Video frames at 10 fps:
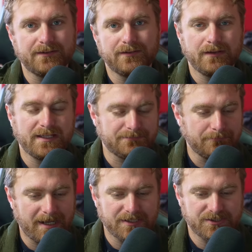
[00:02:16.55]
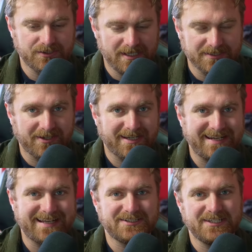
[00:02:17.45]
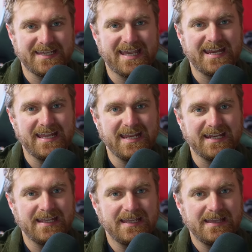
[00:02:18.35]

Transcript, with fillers: and as much as I can actually get in,